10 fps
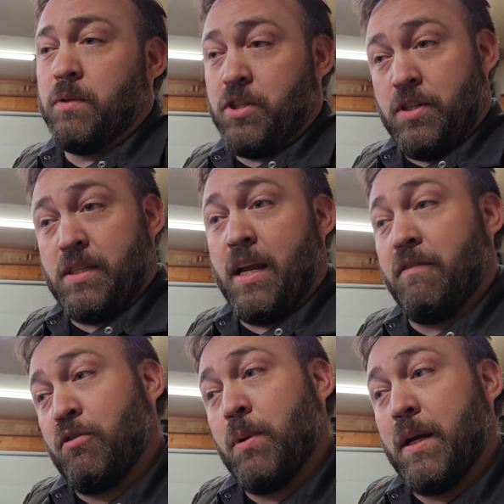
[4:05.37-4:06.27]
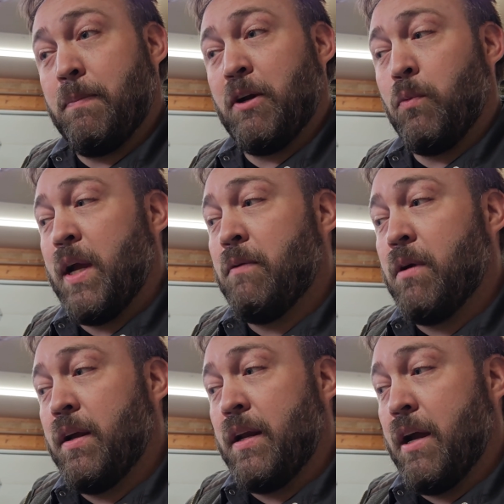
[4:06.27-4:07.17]
which has saved quite a bit of weight
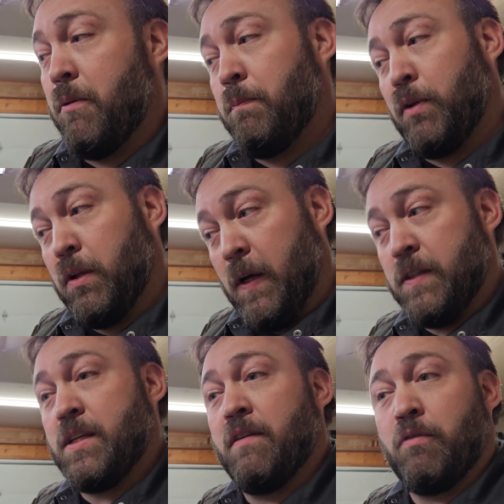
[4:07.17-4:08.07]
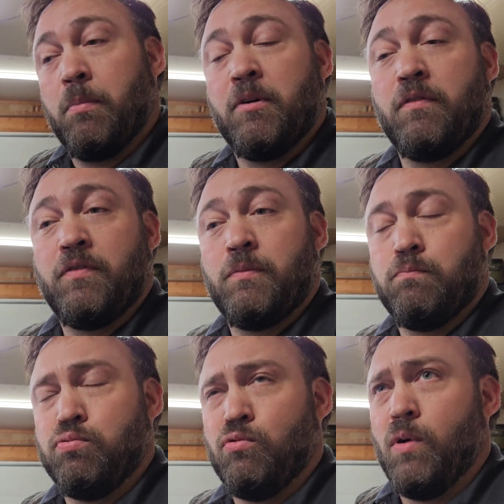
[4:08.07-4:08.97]
right now. Plus, I've removed
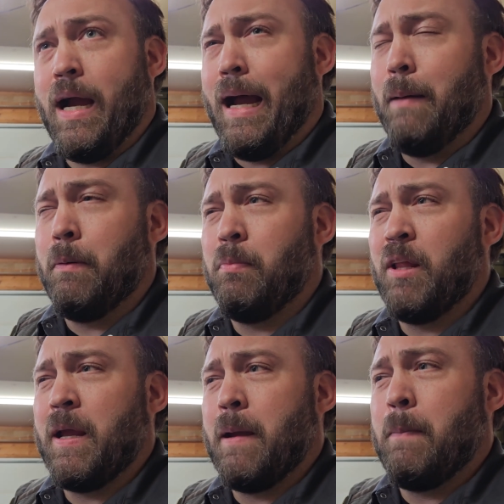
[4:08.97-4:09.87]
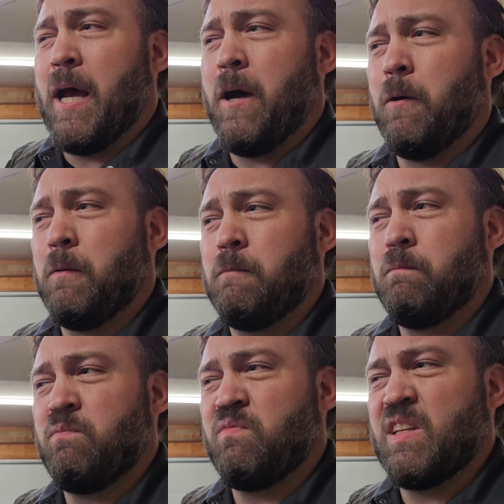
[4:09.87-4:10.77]
probably about
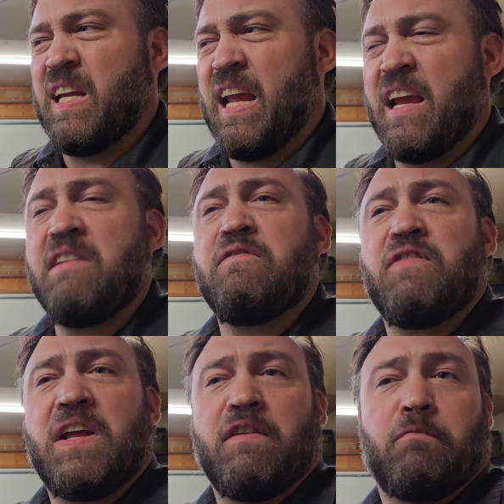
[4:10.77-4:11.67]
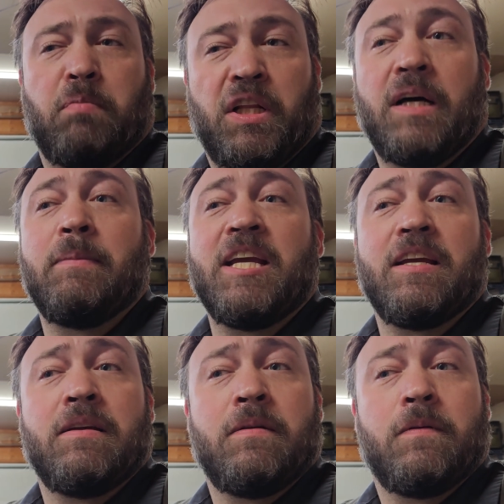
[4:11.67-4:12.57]
8 feet of
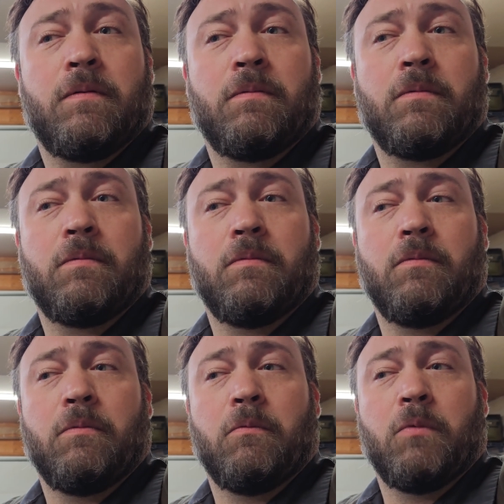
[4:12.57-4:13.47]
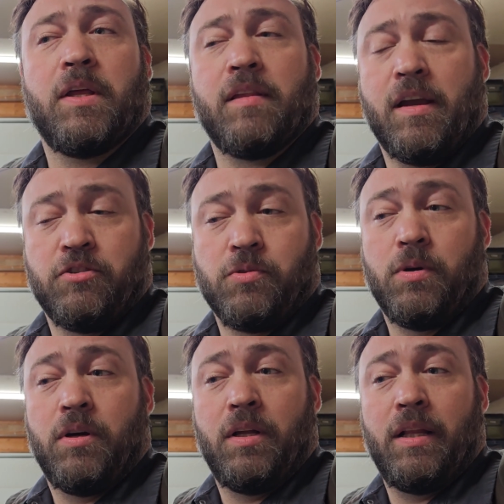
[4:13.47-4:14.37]
plumbing with extra
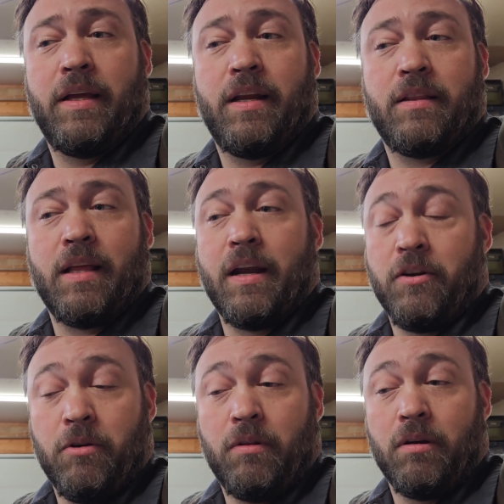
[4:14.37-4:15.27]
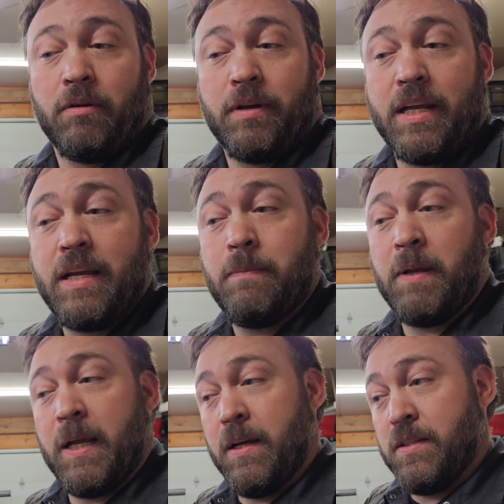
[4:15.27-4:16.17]
oil in it that I no longer need
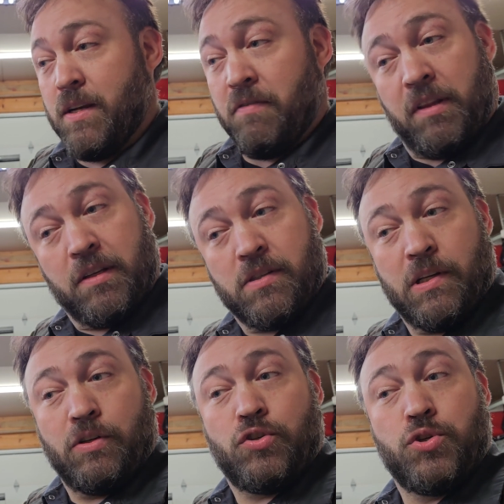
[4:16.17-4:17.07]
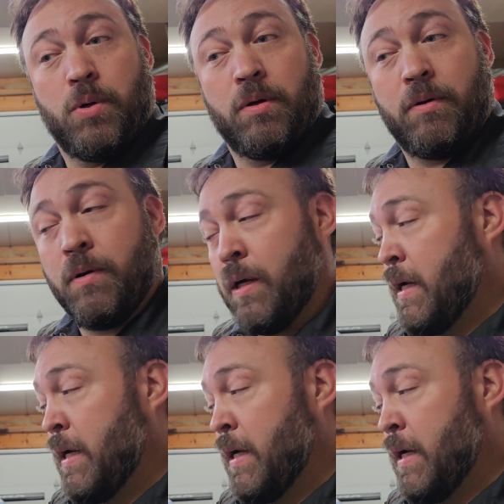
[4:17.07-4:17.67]
because everything's a little shorter.